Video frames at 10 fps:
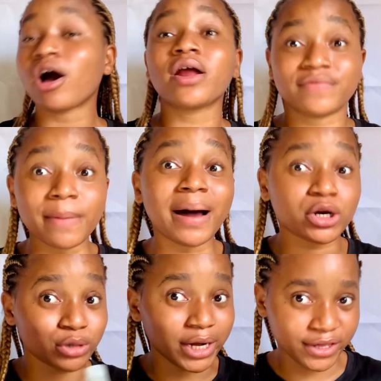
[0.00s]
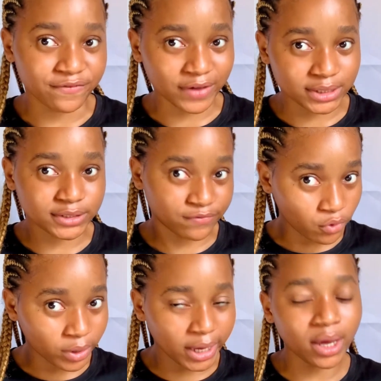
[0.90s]
all of them are actually effective,
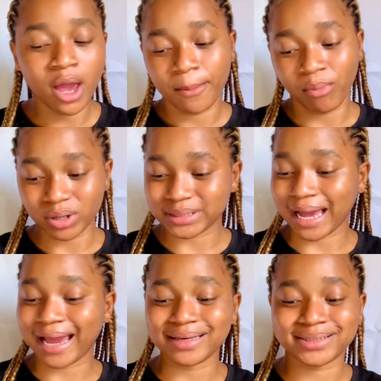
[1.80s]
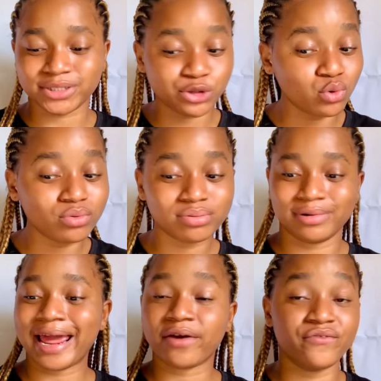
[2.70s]
okay, but I still
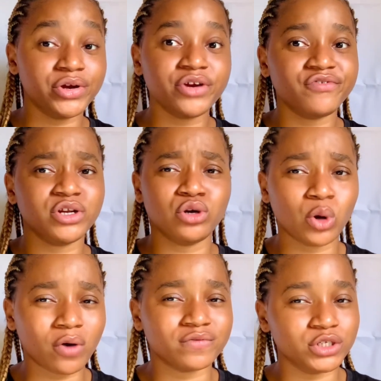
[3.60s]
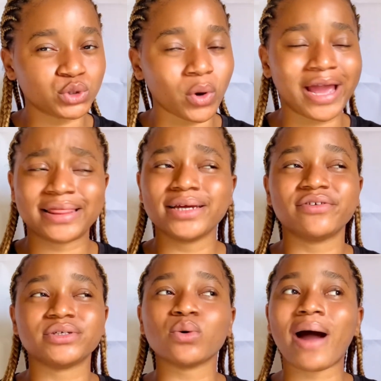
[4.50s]
like really really love this oil. I
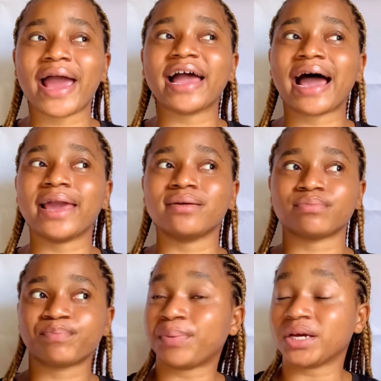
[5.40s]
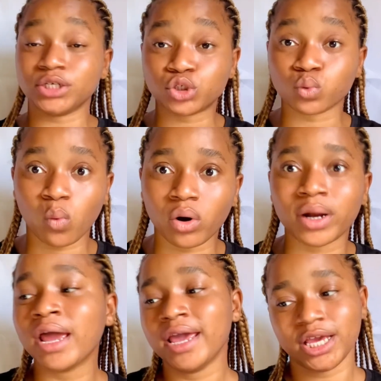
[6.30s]
think the reason why I pick this
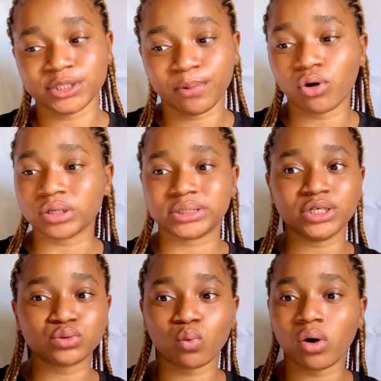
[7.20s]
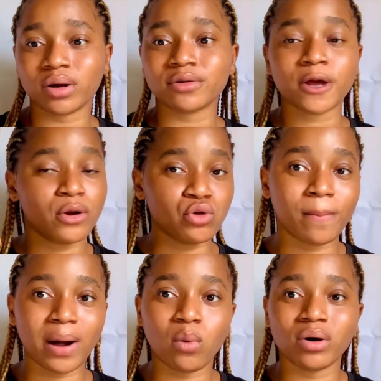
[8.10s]
one is because this one,
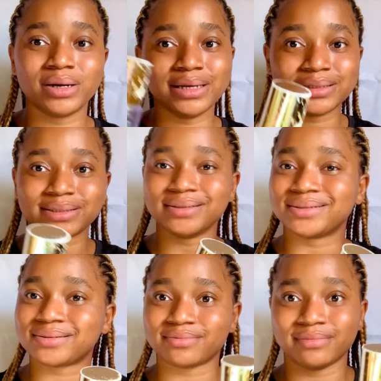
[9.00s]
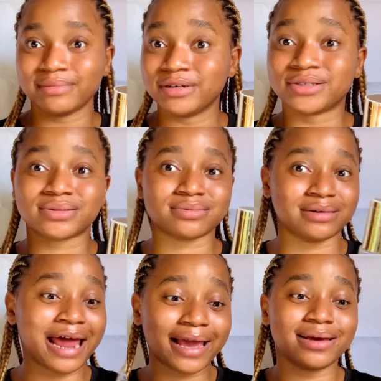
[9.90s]
number one, it is is
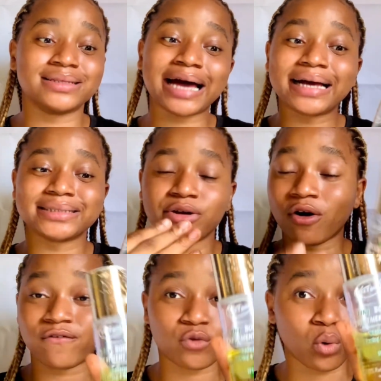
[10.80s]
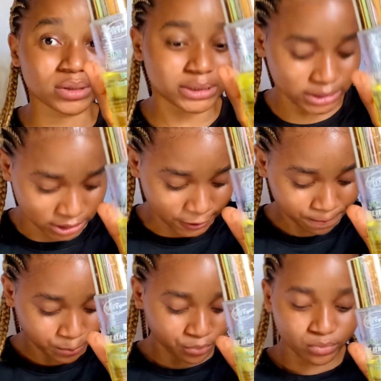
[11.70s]
like it has enough quantity